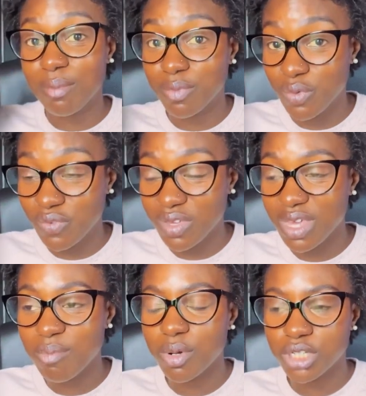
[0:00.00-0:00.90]
a
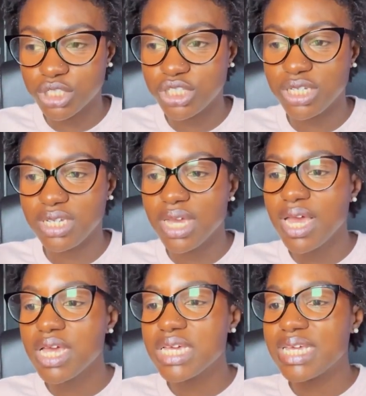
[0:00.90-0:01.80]
movie, but she
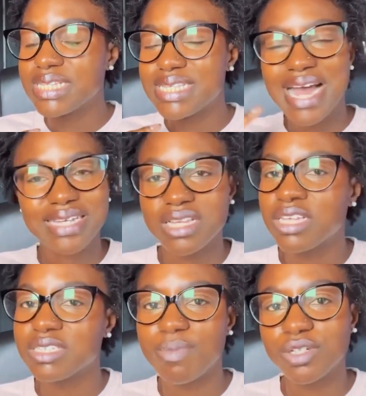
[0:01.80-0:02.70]
has a
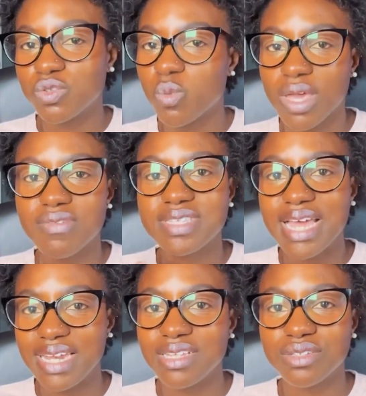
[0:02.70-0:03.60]
special way of
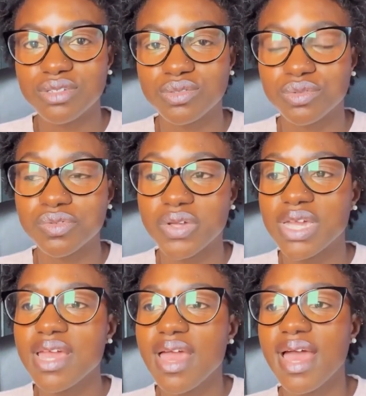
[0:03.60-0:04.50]
telling the
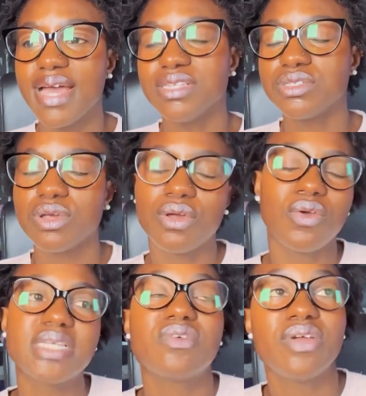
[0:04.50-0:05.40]
story, and so
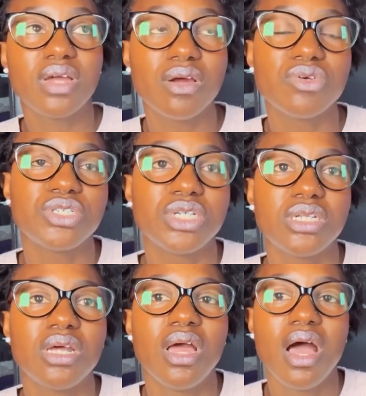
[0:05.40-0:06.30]
it's very encouraging.
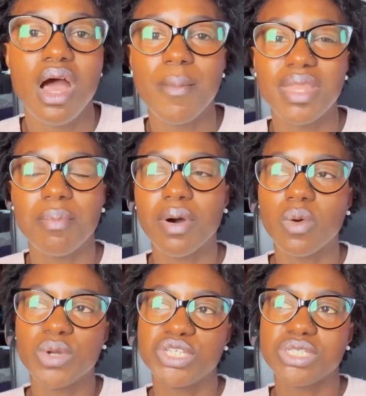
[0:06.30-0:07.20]
I'm at the part
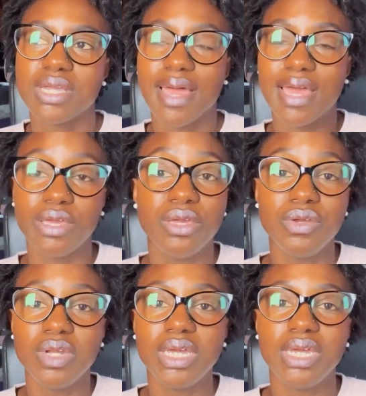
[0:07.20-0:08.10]
where she's like at
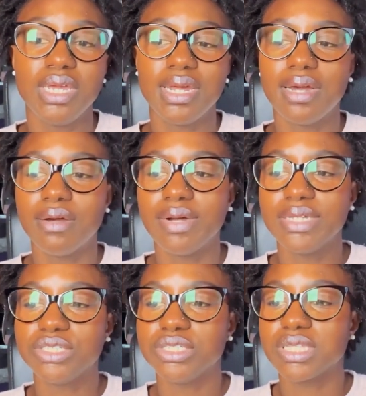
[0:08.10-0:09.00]
uni now
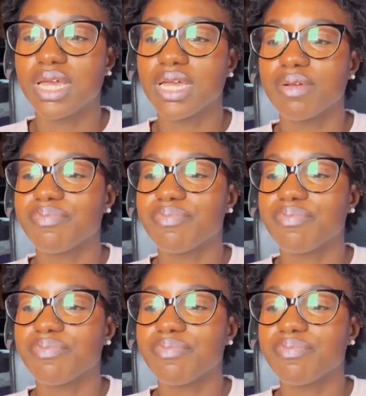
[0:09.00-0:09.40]
and she's like